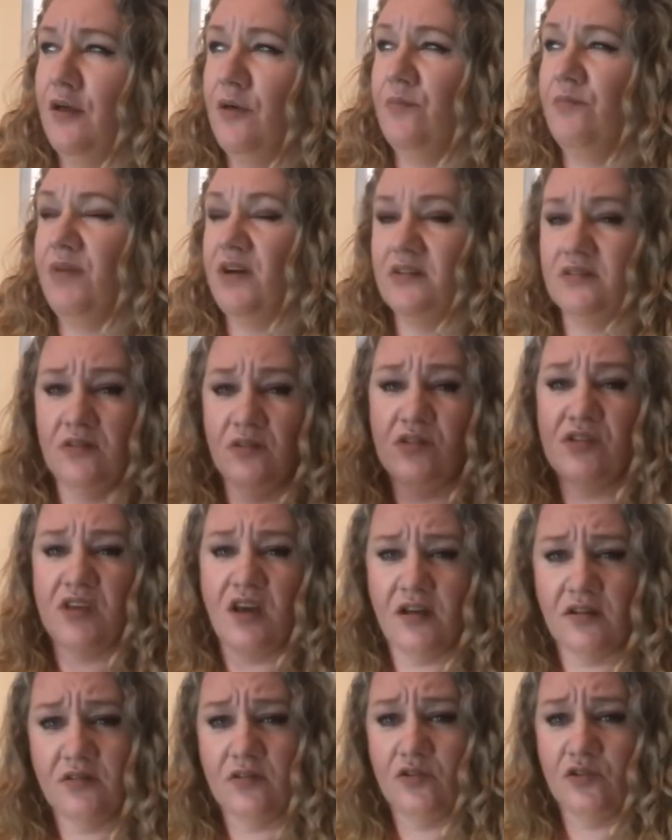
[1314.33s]
bundles
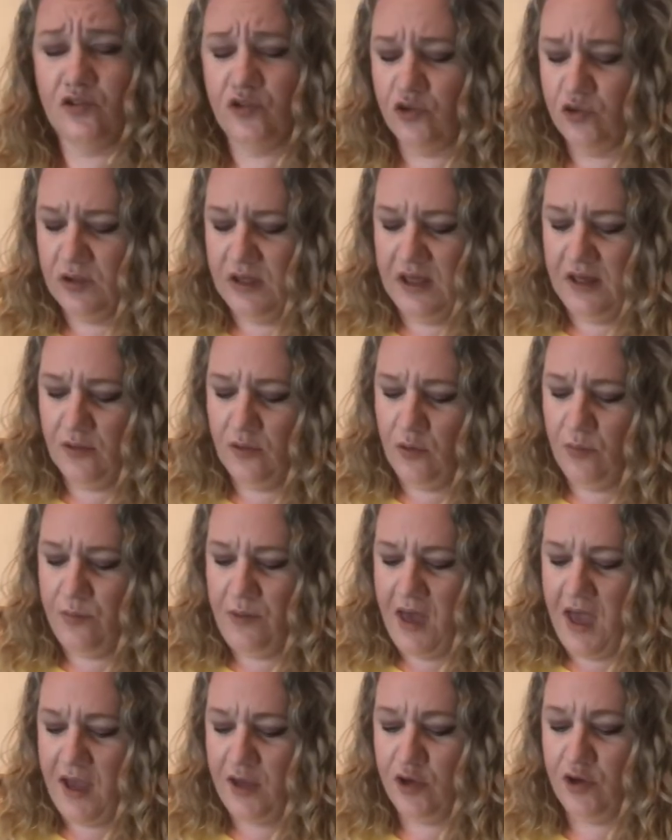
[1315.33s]
under 2 kilo,
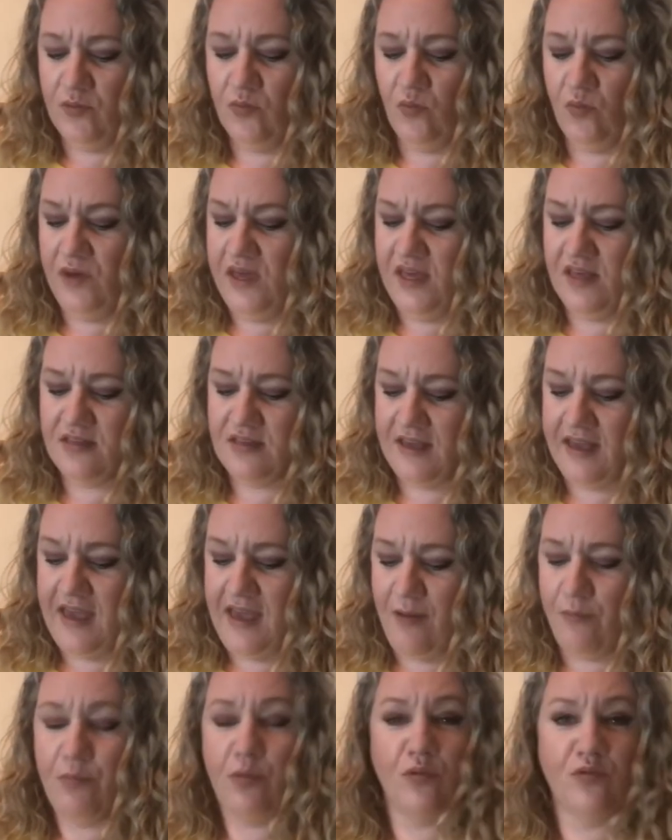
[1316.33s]
but I couldn't wait to get
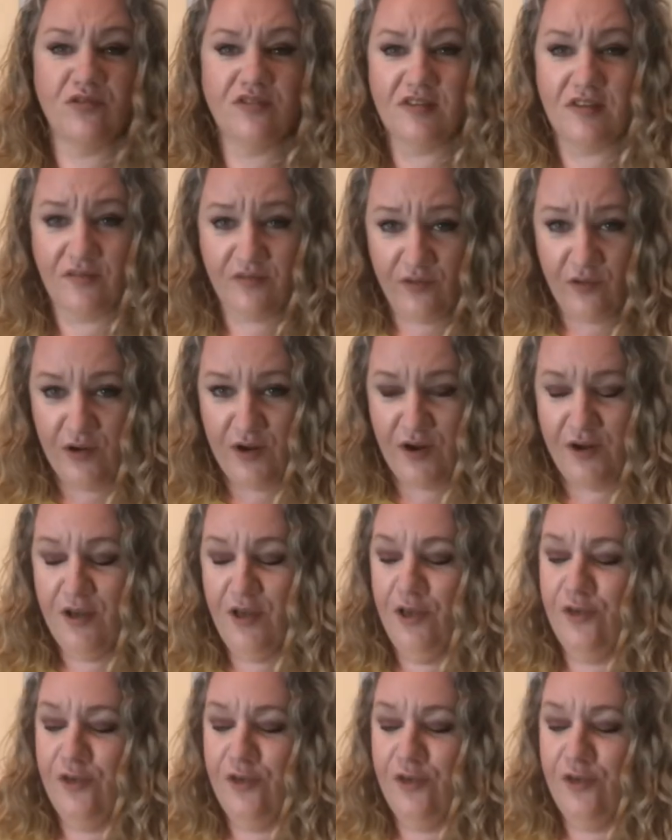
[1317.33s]
it posted for her.